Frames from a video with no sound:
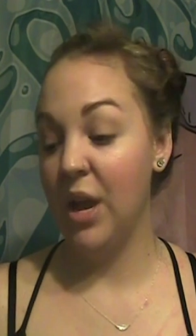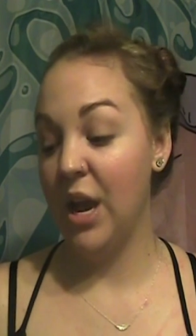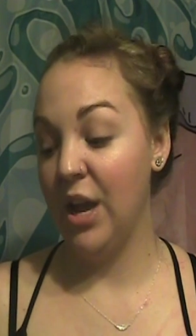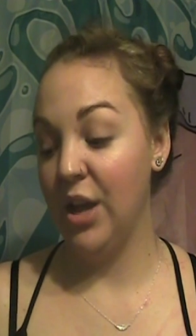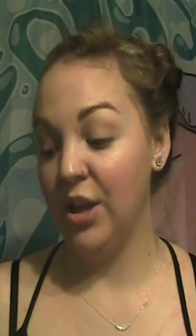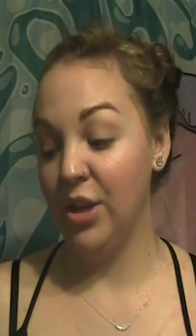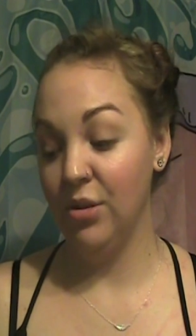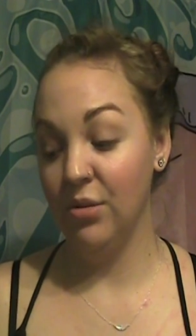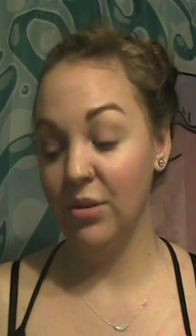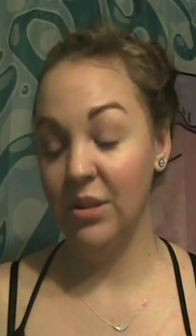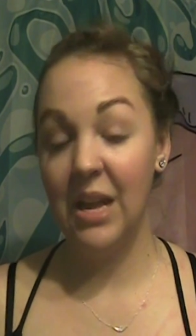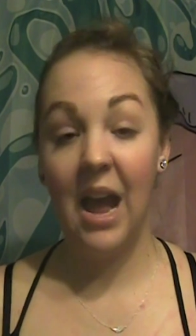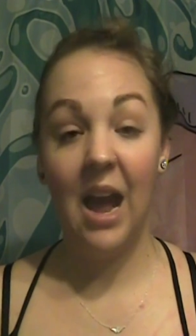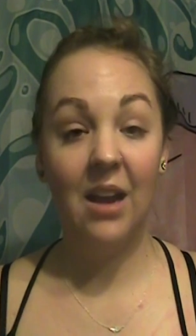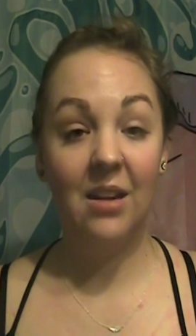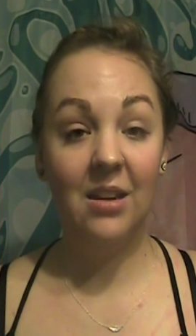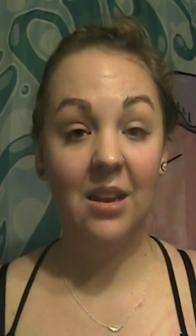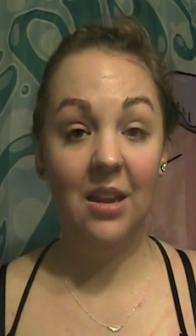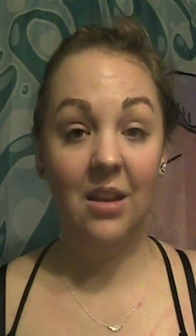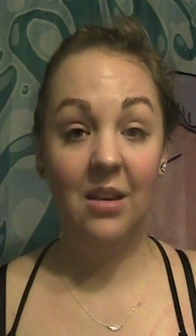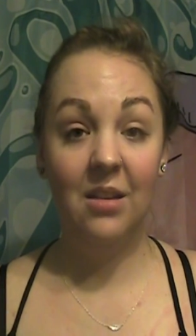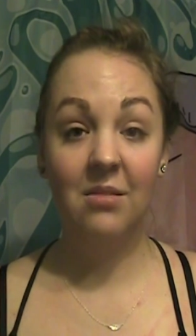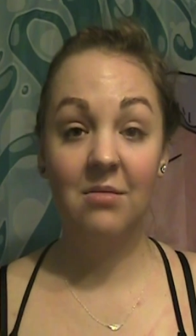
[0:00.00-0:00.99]
I used
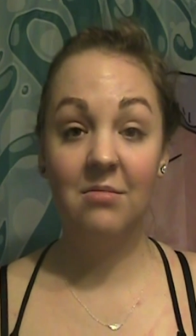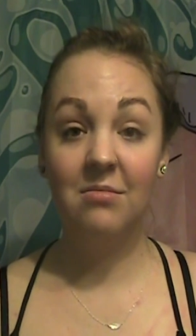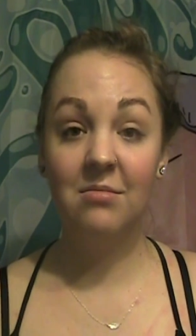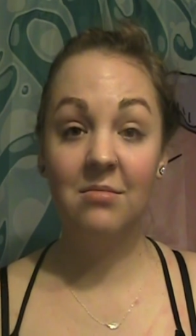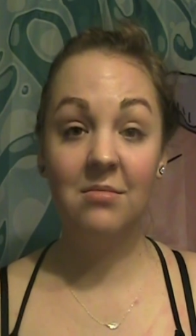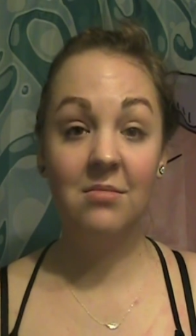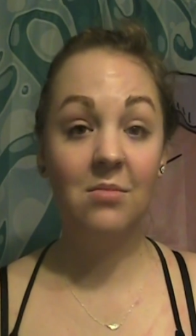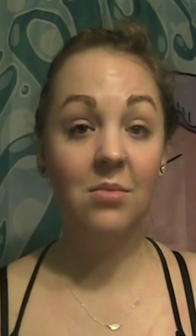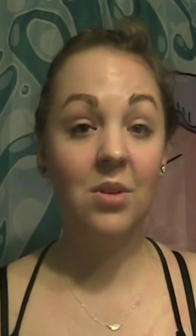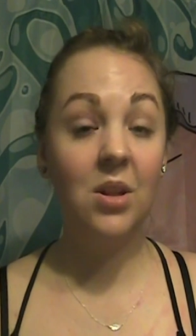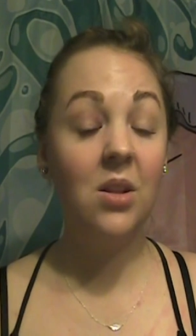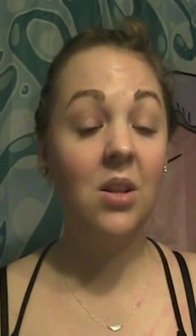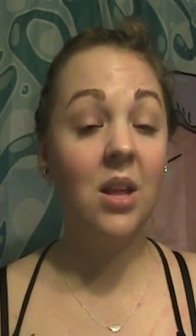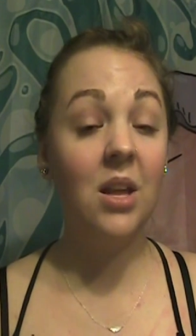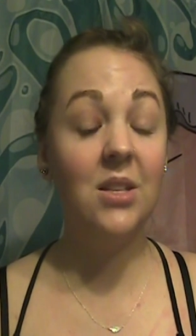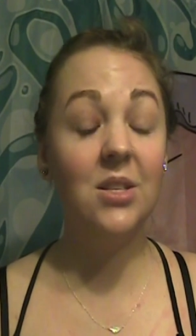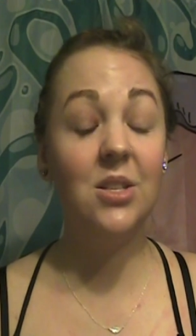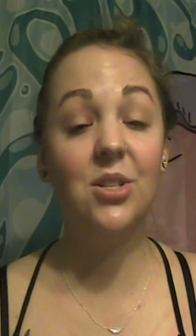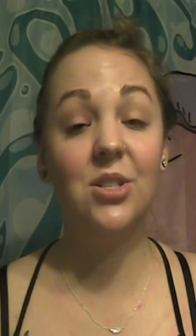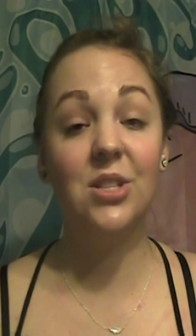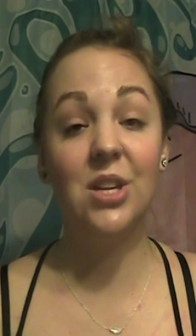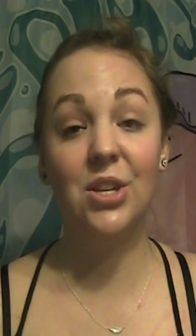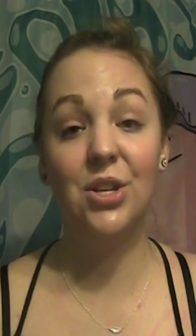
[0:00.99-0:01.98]
Acne
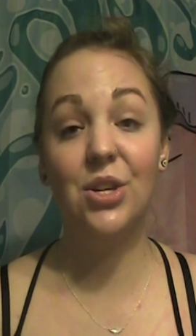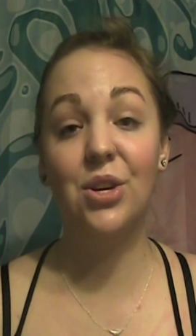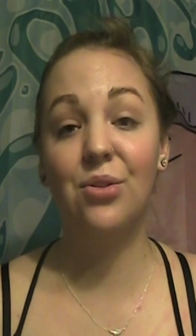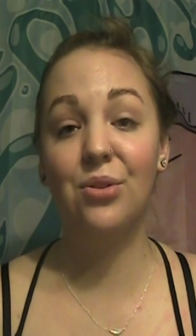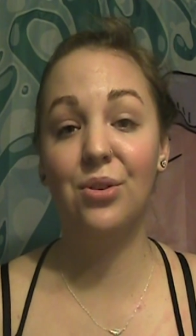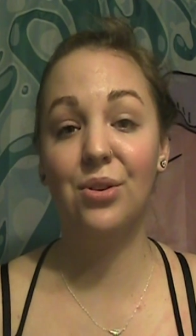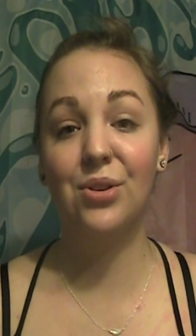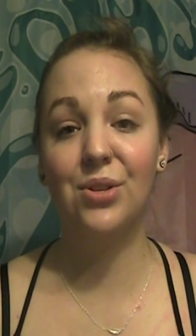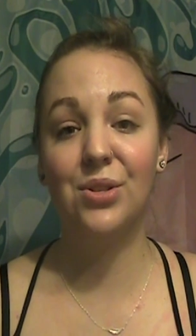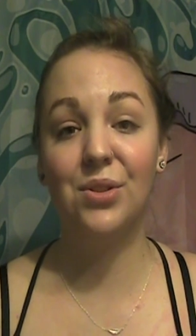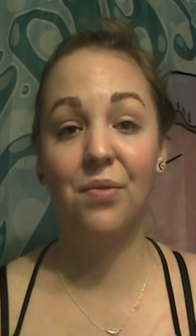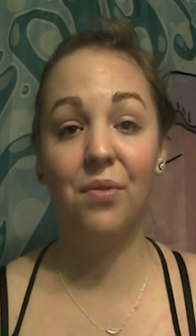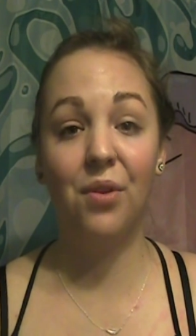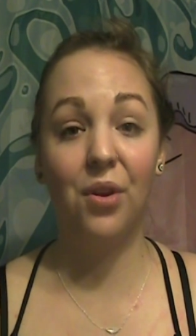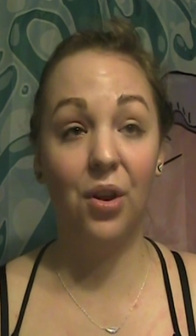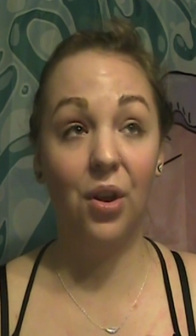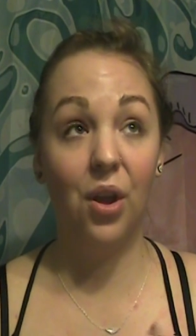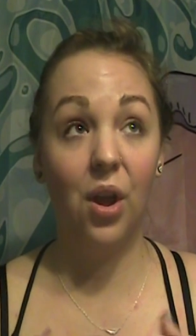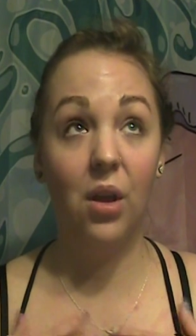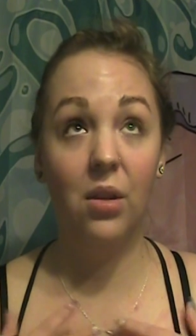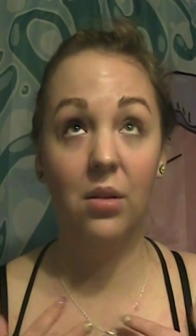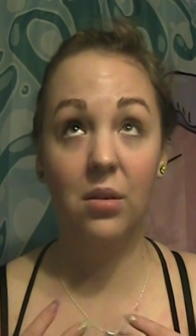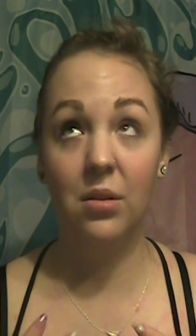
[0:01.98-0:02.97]
cleansers and toners for
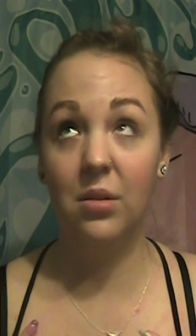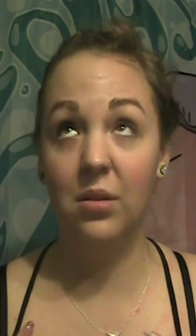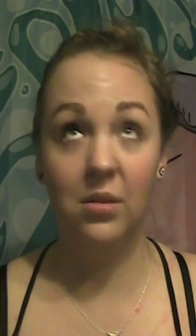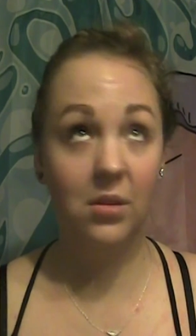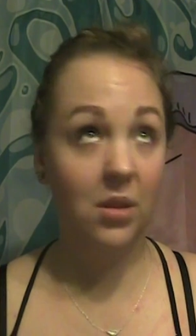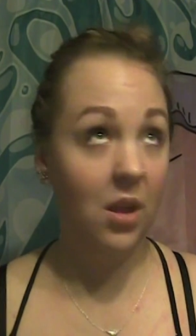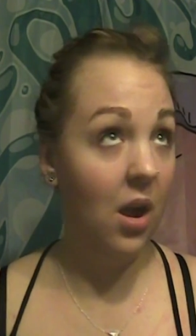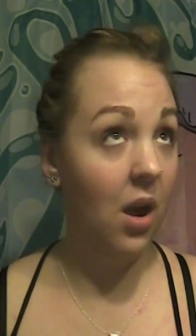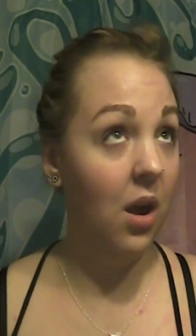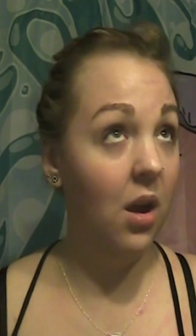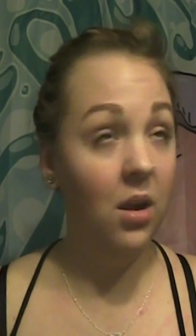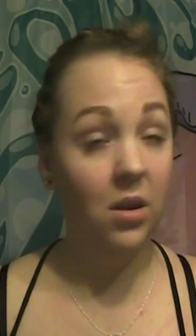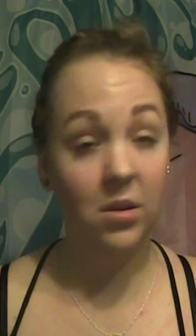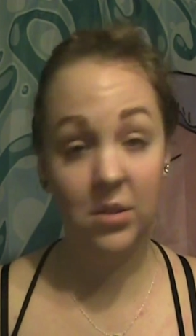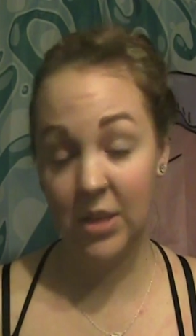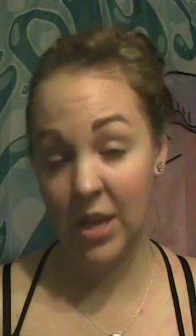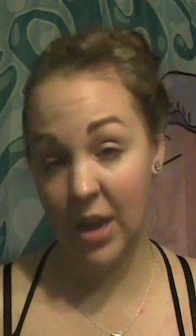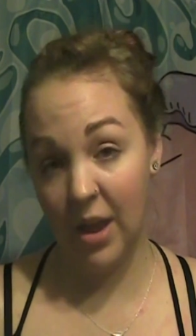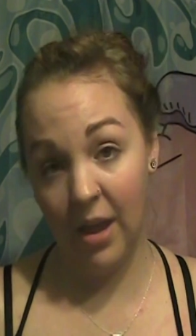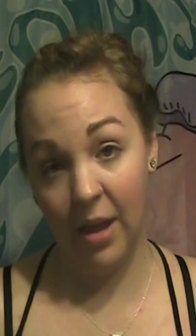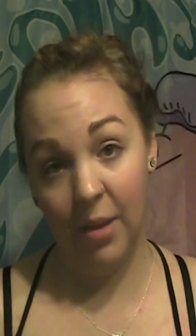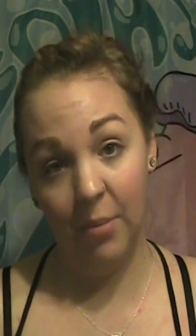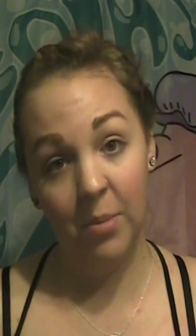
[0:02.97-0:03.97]
a long
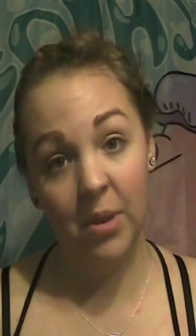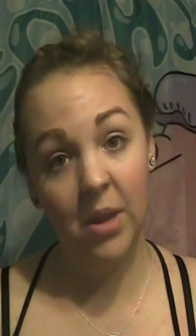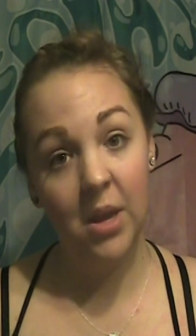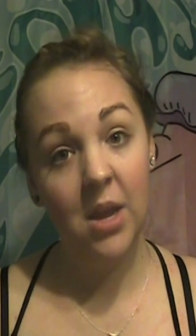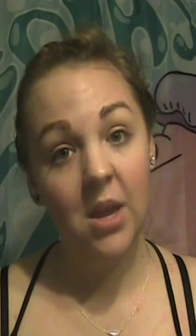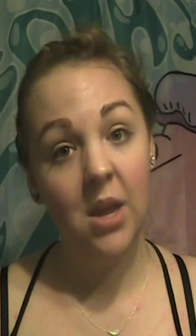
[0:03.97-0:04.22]
time.